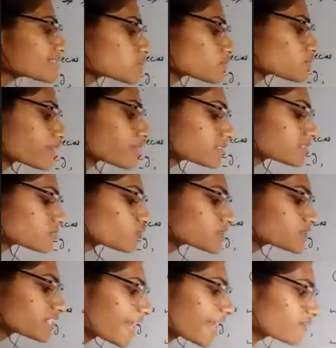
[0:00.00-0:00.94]
species
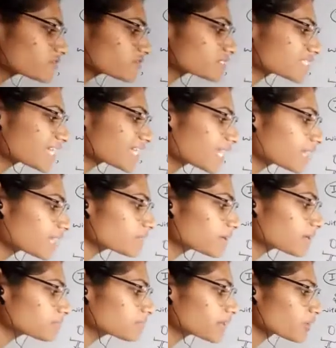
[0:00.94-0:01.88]
which have same
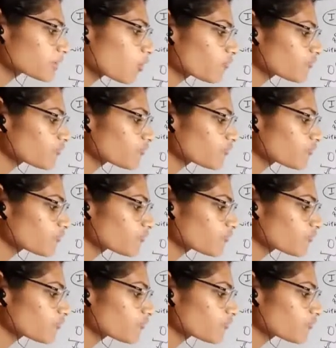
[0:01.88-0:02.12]
number of